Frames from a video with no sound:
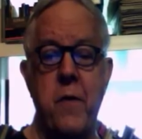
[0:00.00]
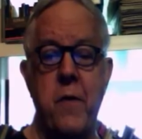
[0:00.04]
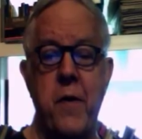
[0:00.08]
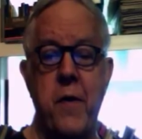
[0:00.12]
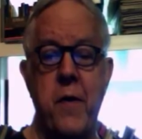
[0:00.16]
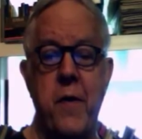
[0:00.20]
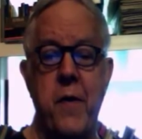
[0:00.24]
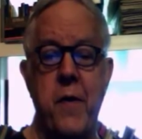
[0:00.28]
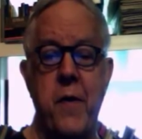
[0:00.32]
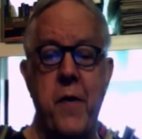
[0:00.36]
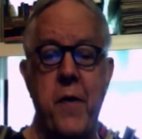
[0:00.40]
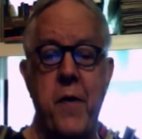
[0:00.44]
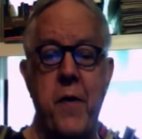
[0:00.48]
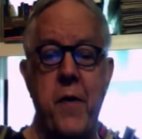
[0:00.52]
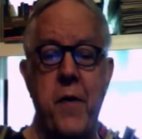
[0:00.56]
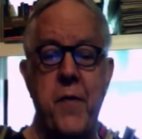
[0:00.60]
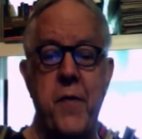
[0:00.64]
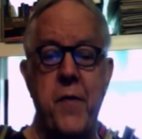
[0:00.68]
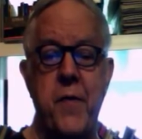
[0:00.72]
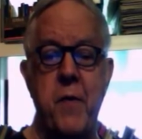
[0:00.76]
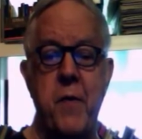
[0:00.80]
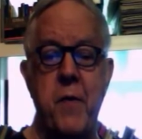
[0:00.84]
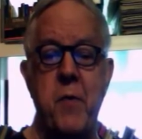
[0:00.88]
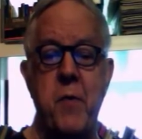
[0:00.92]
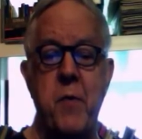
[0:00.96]
it
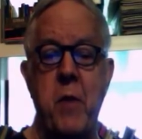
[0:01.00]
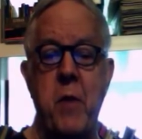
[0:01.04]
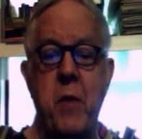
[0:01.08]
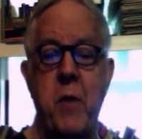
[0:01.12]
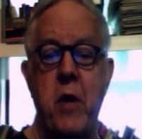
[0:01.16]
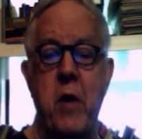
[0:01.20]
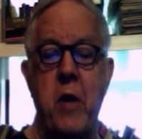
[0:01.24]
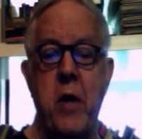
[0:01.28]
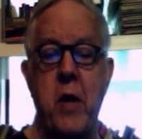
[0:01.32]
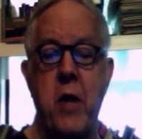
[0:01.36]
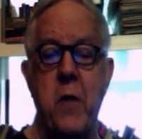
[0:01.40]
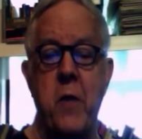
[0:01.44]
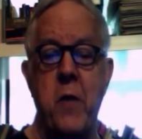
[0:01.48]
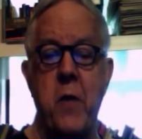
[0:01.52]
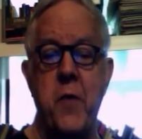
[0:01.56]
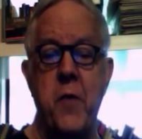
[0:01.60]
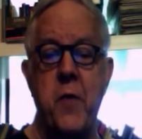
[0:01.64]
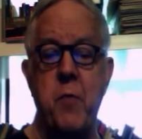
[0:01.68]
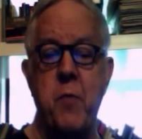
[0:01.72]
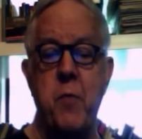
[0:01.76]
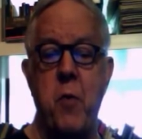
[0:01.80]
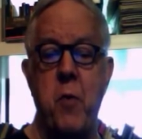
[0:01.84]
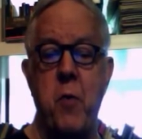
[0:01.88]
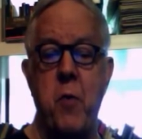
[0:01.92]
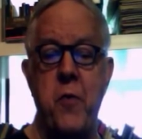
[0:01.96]
seems to me likely at this
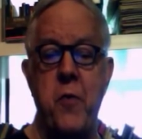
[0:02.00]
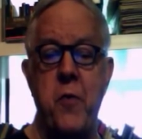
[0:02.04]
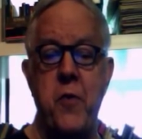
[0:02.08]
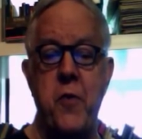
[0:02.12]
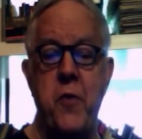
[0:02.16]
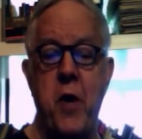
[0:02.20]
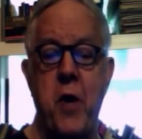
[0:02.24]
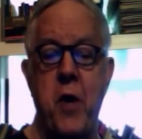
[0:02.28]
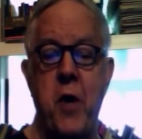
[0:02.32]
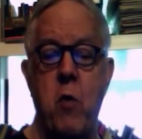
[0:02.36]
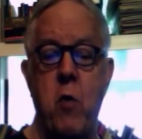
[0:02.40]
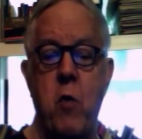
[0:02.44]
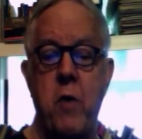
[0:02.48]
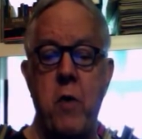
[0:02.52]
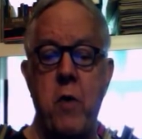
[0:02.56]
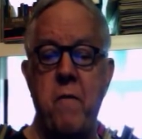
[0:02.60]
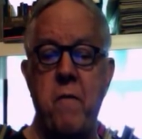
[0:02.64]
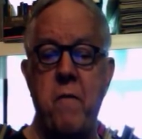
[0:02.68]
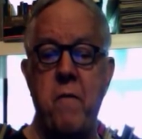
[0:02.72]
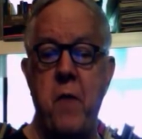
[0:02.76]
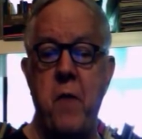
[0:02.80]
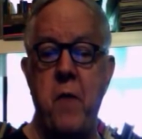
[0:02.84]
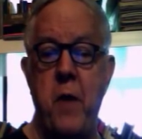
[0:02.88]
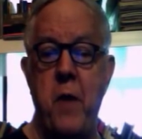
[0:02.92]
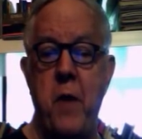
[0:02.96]
point that you're not going to
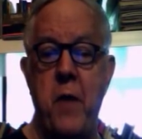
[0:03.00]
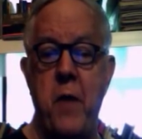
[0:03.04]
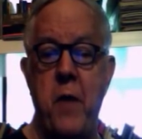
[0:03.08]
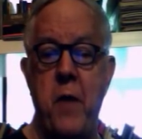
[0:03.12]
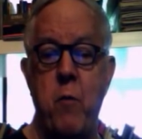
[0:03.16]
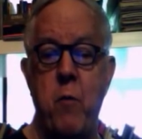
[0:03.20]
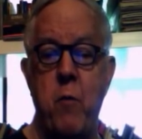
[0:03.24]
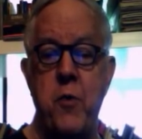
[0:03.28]
find that.